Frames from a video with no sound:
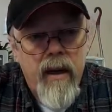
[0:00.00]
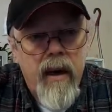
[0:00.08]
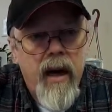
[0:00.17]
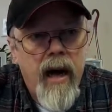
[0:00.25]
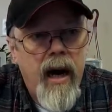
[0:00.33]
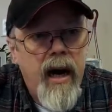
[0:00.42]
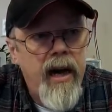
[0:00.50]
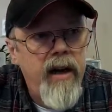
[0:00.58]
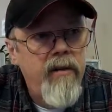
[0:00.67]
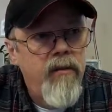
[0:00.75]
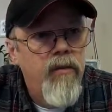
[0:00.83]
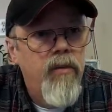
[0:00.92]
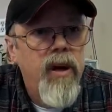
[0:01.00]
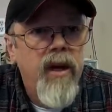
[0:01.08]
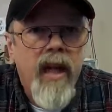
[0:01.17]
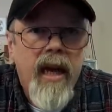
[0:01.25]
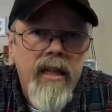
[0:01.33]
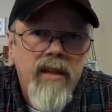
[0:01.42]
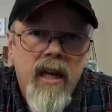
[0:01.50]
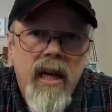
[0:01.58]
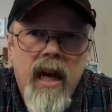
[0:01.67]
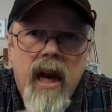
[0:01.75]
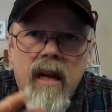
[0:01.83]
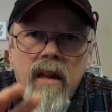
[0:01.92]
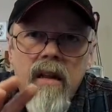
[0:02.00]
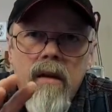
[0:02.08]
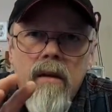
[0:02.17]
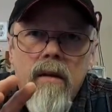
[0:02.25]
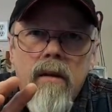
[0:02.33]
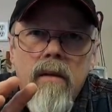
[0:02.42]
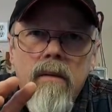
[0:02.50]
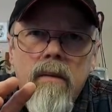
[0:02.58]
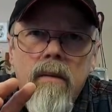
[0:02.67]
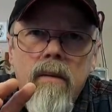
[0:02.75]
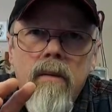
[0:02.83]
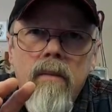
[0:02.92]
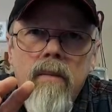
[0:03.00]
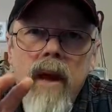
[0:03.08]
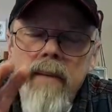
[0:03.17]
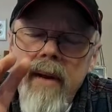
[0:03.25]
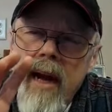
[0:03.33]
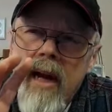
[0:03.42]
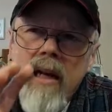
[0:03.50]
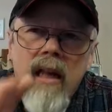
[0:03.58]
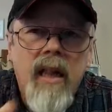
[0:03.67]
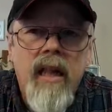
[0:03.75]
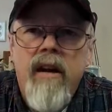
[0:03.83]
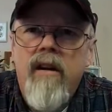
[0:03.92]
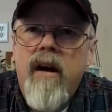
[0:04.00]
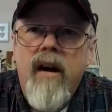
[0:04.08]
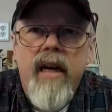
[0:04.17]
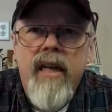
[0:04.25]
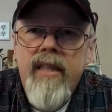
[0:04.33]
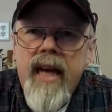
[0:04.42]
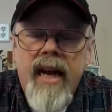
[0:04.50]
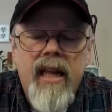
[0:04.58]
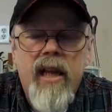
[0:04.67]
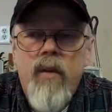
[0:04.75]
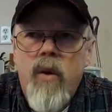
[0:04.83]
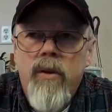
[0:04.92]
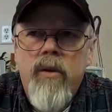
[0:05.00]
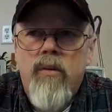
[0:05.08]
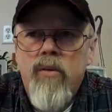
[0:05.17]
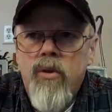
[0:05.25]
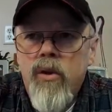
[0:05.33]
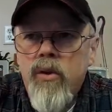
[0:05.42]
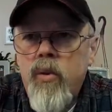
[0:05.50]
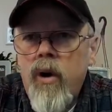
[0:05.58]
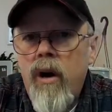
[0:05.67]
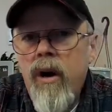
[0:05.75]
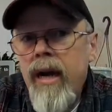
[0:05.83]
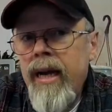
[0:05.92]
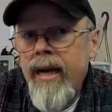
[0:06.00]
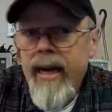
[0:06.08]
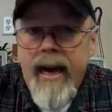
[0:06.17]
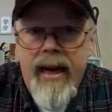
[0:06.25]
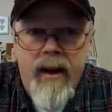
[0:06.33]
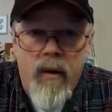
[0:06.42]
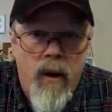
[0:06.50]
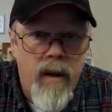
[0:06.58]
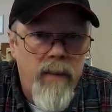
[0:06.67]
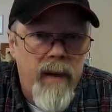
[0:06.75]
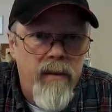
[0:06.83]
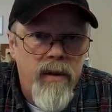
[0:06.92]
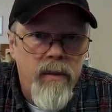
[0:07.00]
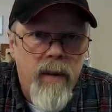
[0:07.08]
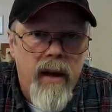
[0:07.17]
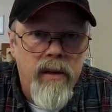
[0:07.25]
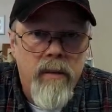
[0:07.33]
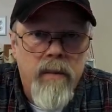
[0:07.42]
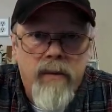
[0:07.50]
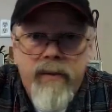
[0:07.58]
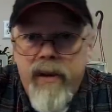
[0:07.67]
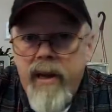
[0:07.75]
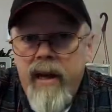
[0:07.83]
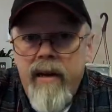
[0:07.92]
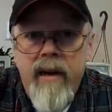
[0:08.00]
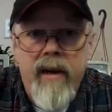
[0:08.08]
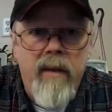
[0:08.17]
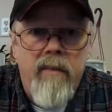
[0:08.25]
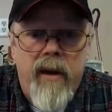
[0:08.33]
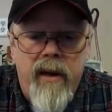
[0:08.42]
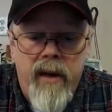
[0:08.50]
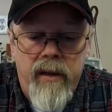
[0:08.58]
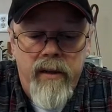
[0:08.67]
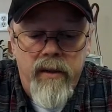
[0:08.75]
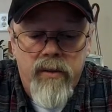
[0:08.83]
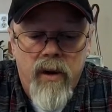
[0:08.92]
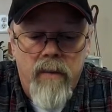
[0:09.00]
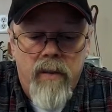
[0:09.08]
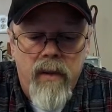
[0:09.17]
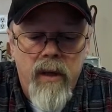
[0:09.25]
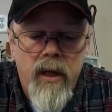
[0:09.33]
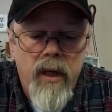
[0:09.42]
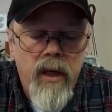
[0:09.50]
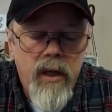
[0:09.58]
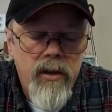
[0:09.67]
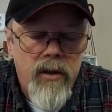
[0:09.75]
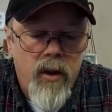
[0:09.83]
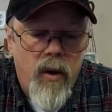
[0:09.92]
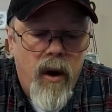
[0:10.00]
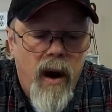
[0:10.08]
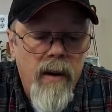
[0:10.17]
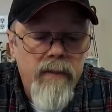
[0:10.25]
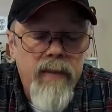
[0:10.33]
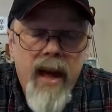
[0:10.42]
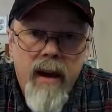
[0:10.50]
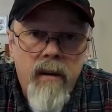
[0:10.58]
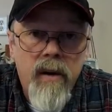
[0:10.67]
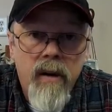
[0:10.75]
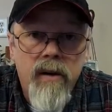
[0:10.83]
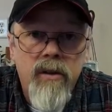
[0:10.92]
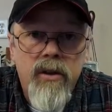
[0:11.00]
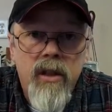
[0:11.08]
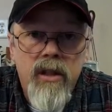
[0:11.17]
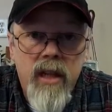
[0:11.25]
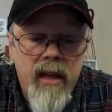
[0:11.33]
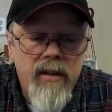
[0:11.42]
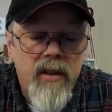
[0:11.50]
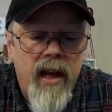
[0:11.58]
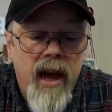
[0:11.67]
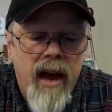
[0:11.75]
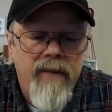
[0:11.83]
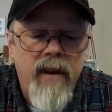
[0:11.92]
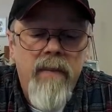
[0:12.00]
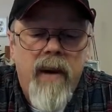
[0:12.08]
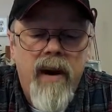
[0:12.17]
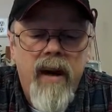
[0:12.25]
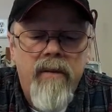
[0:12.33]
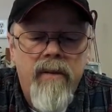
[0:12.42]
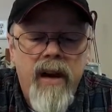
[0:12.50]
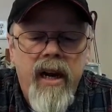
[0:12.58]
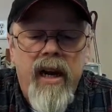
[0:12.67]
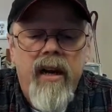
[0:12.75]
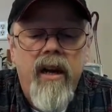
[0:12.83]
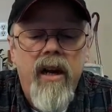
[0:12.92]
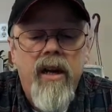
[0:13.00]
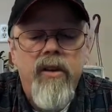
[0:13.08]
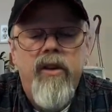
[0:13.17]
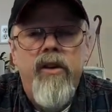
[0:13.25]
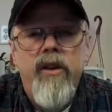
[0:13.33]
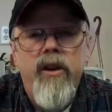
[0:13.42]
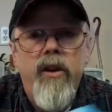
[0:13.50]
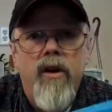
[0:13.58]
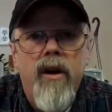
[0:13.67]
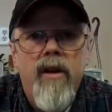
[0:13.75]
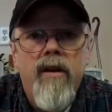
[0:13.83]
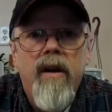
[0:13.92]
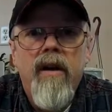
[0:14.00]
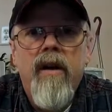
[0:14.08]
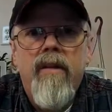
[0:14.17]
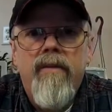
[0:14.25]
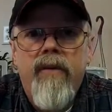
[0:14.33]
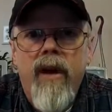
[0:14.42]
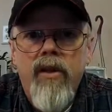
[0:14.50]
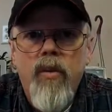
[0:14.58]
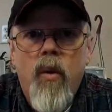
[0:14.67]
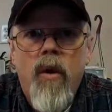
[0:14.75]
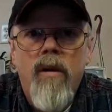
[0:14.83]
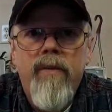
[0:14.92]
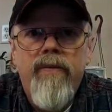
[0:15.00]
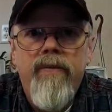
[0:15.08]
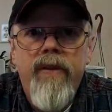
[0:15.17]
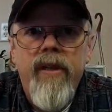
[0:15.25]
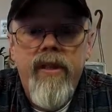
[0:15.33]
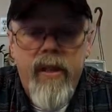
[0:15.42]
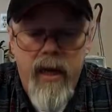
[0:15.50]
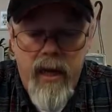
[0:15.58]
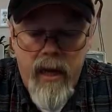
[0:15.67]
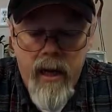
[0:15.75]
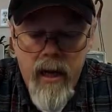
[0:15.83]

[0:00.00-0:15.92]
I realized I got a little, maybe not clear on exactly what the rules were. I don't want to be responsible for getting anybody into trouble. So I'm now going to suggest that everybody read the New York Freshwater Fishing